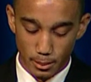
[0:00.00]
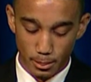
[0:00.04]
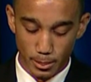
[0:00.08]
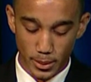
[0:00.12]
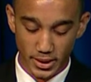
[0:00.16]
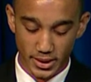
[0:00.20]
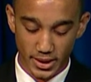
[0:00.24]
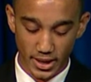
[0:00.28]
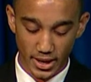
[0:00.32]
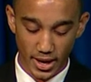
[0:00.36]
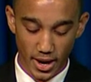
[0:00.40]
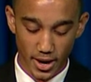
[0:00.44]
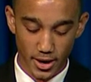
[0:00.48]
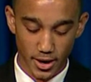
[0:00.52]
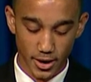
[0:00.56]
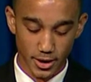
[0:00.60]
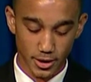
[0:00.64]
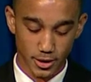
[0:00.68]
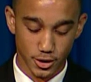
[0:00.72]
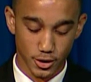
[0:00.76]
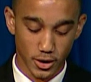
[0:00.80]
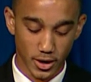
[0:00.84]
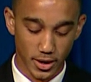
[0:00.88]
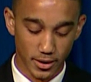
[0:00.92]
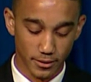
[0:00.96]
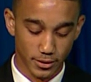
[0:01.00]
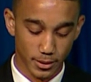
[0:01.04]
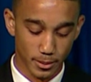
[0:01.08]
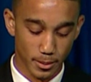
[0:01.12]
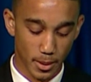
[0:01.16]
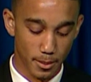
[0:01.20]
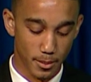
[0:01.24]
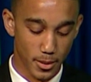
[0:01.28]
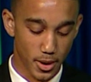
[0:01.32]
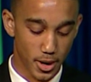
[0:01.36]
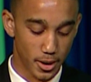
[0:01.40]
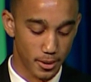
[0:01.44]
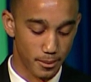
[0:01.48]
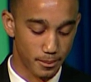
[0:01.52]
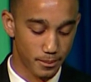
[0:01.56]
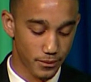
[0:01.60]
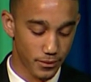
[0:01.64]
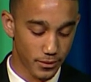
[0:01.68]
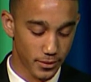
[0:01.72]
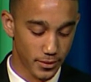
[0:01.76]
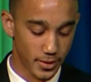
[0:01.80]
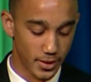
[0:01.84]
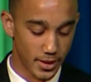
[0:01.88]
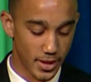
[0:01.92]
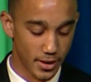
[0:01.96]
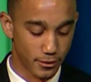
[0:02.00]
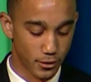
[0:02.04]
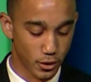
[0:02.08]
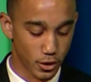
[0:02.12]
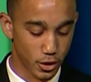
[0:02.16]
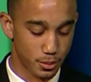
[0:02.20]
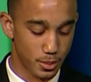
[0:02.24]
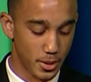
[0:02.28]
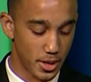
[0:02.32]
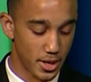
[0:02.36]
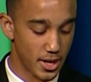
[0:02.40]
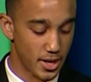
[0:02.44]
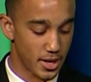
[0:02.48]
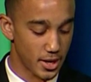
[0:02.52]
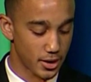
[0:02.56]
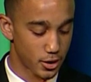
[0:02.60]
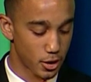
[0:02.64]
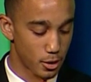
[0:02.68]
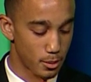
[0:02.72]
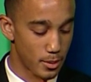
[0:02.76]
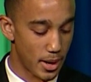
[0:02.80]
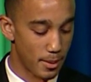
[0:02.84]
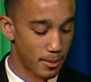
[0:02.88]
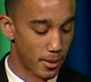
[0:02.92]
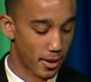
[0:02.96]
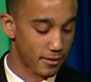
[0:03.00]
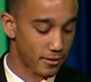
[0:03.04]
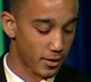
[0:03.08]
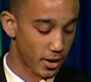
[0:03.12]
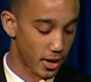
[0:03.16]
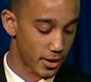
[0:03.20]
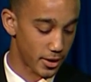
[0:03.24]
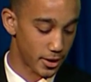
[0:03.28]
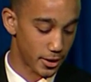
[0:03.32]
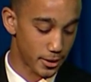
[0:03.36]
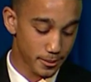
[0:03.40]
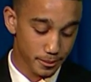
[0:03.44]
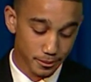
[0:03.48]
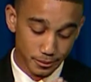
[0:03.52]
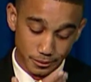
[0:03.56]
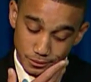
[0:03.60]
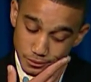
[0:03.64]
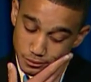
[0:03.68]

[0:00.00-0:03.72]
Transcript: But then I heard a scream from my mom that forced me to disobey my father